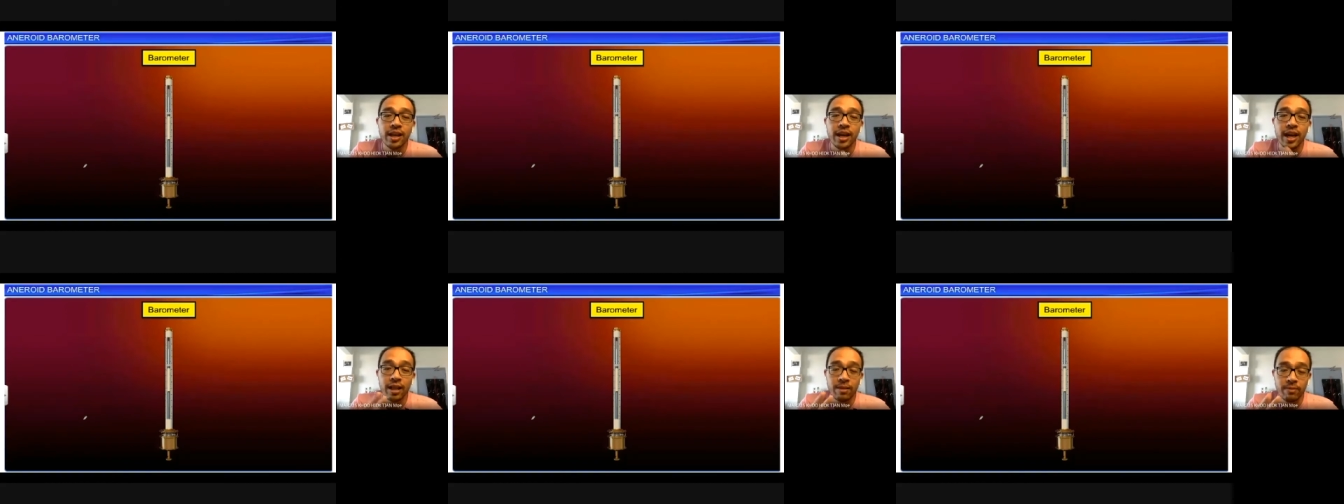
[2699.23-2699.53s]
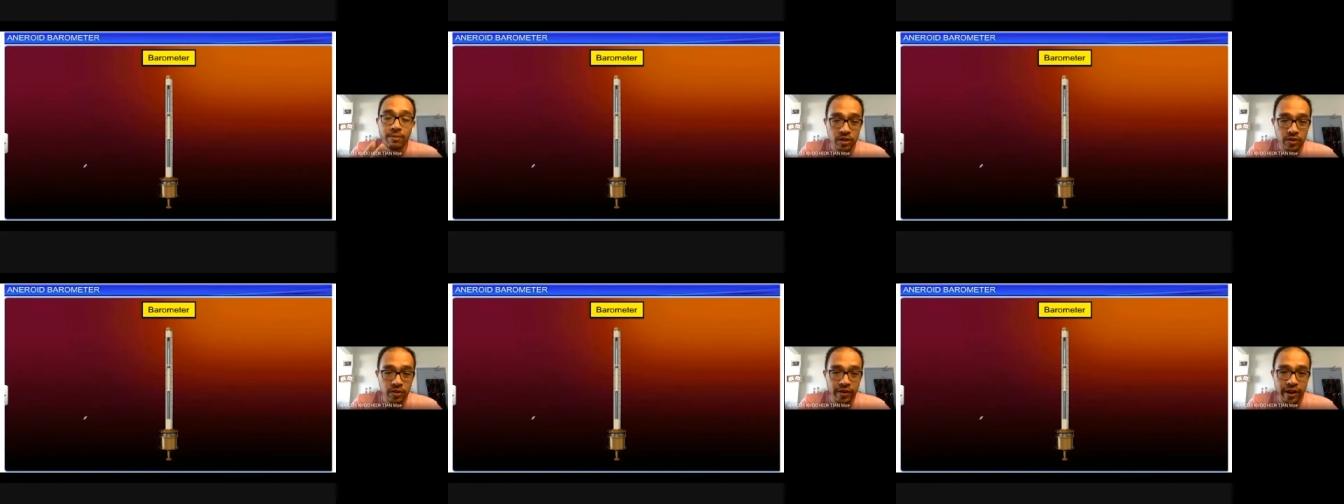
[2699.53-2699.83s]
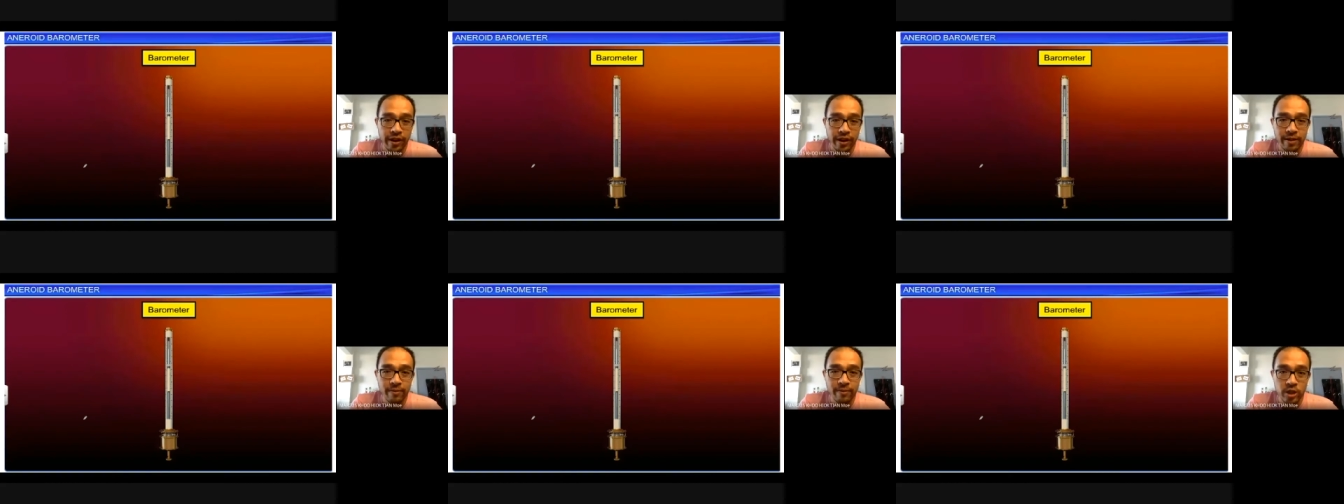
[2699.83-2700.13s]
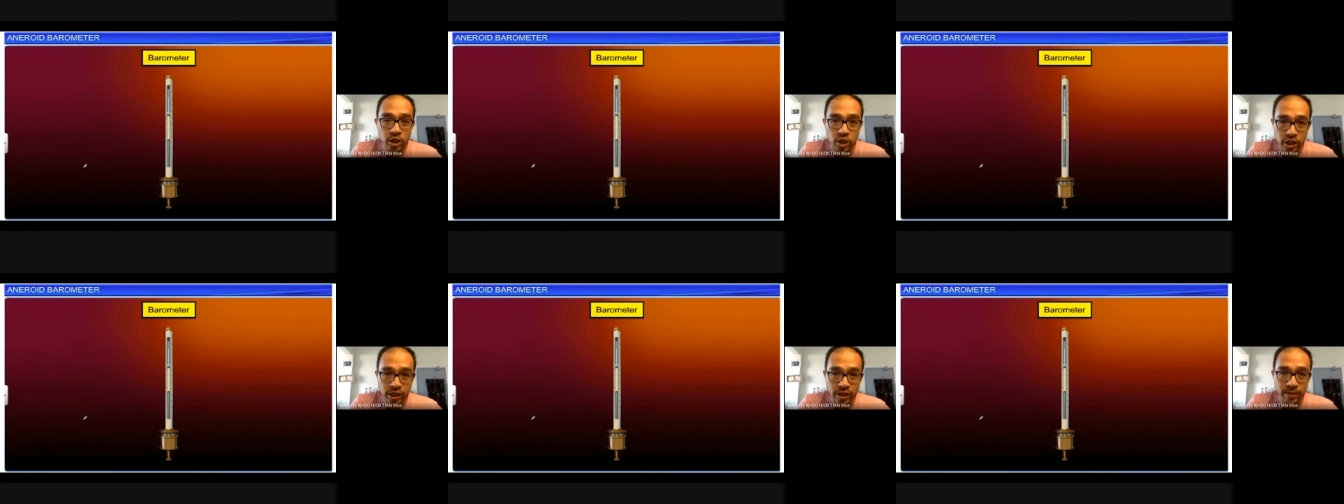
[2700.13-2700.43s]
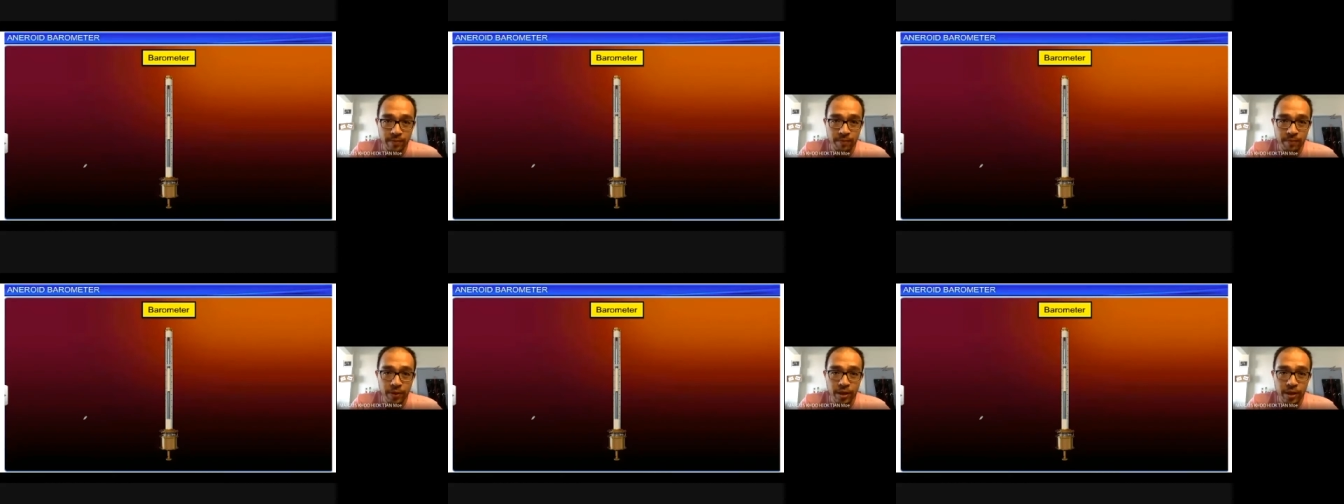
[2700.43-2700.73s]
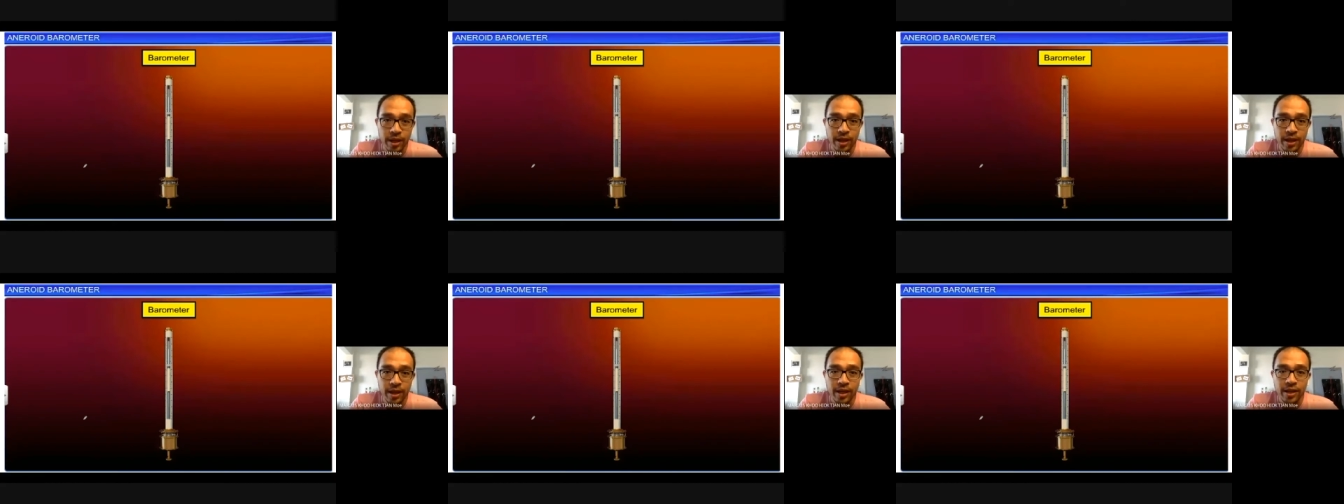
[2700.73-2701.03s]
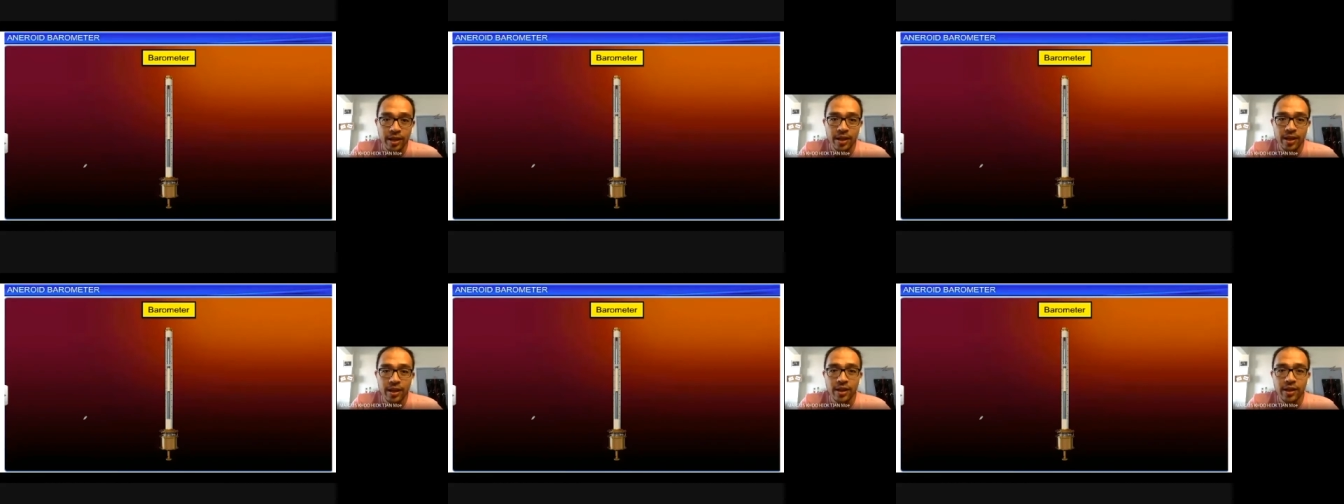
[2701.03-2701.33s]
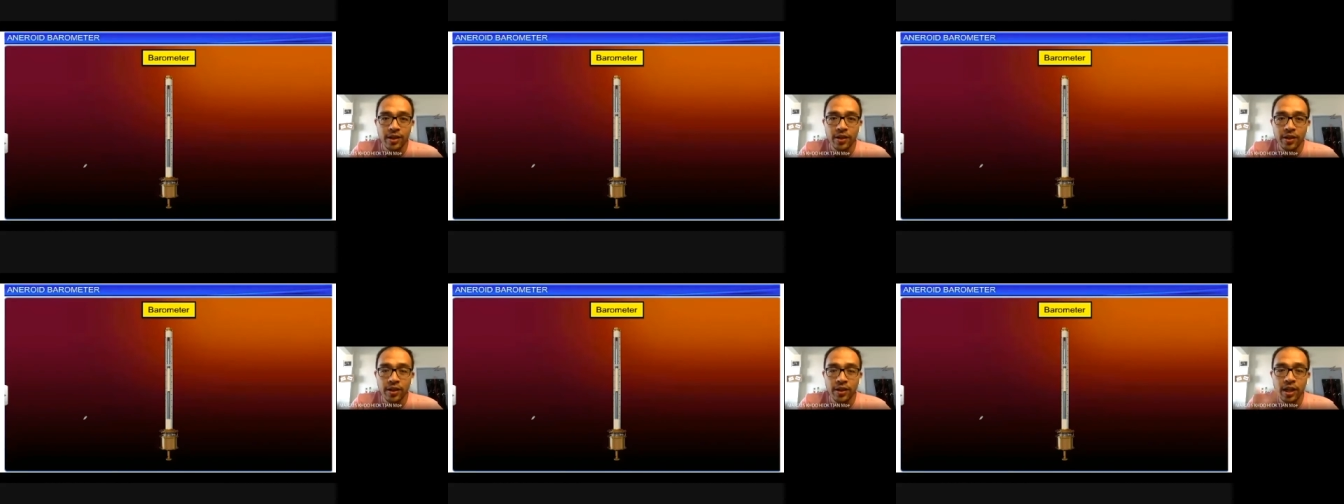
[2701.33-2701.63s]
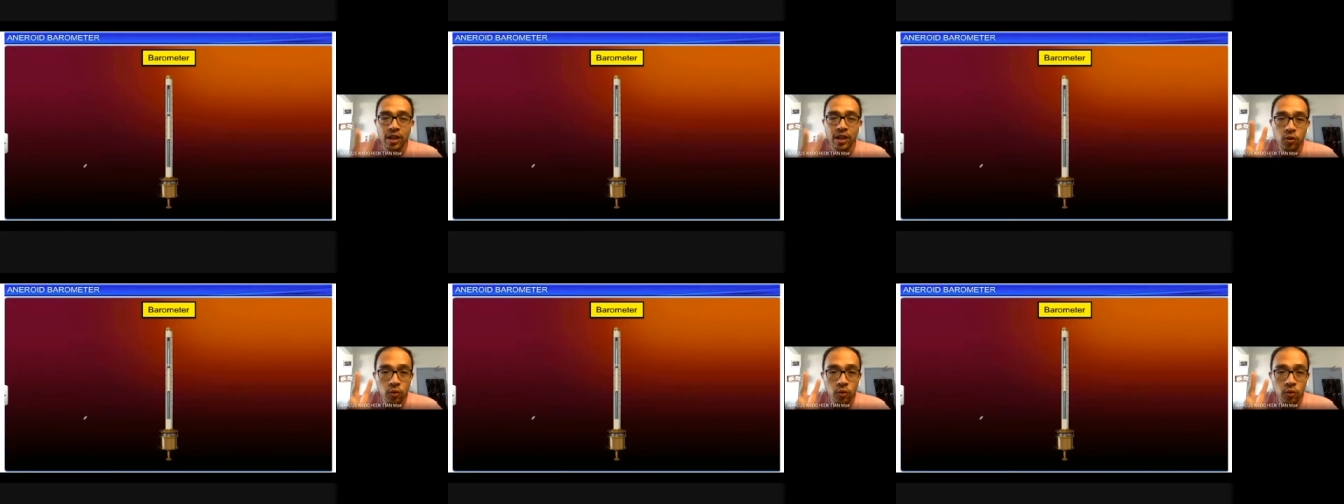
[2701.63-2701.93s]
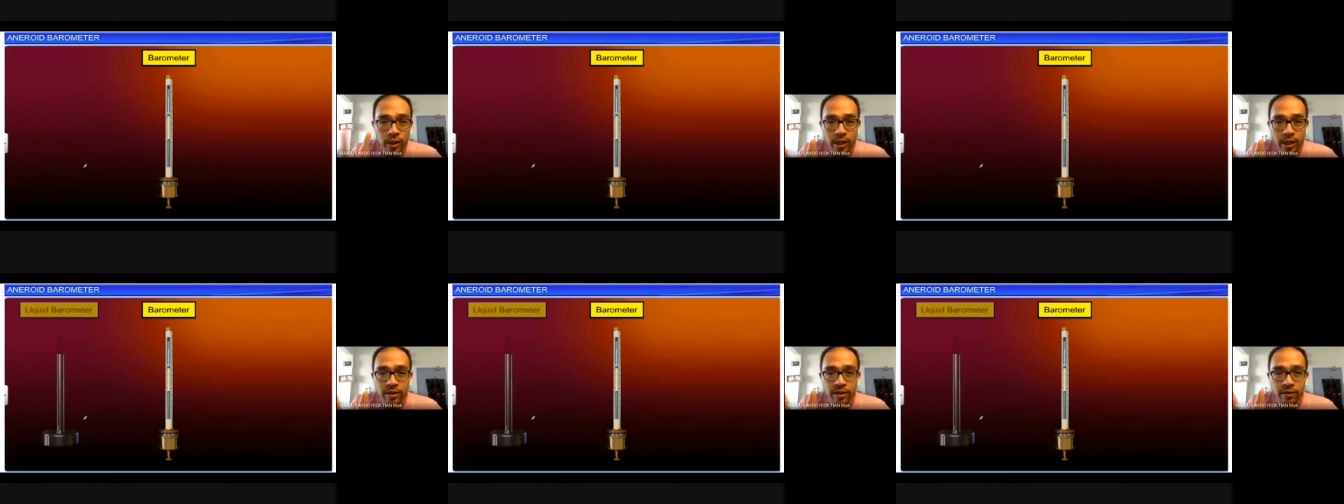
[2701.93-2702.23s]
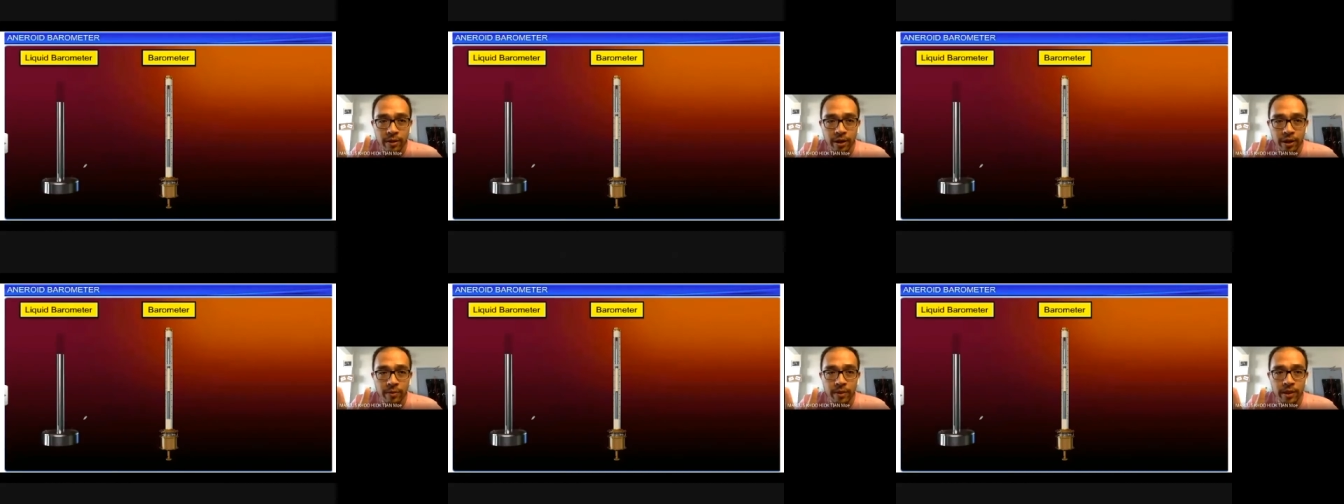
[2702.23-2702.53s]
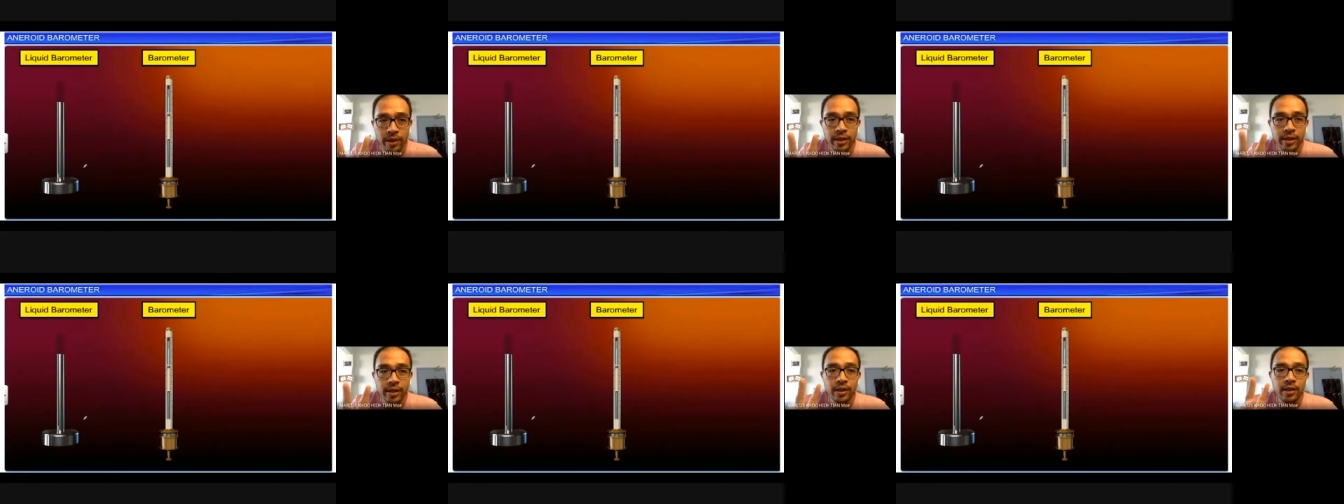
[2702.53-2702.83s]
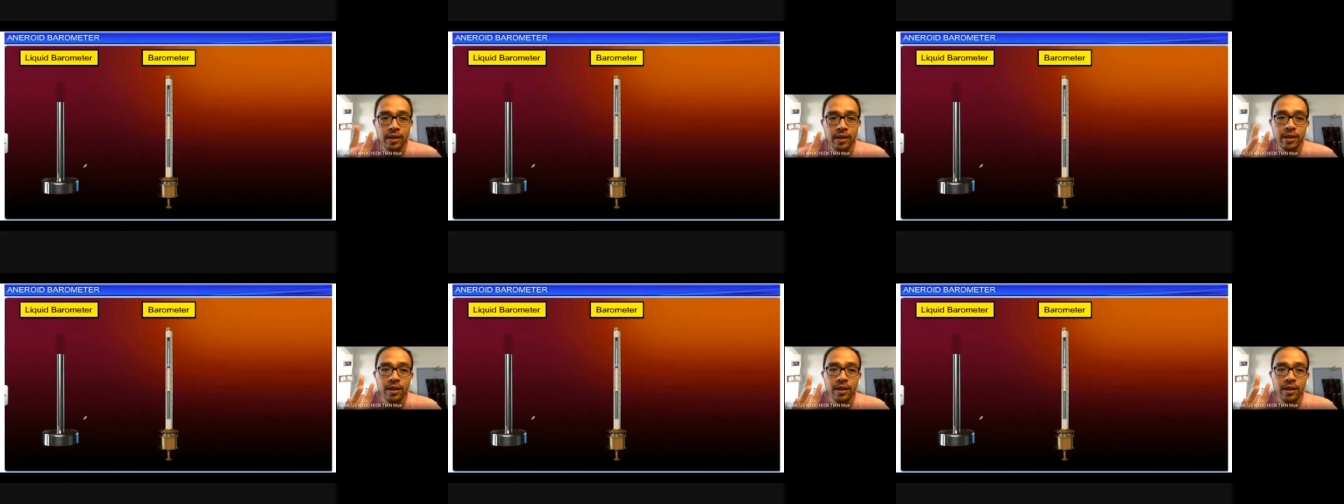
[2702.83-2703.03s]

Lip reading: atmospheric pressure. Okay, two types of barometer: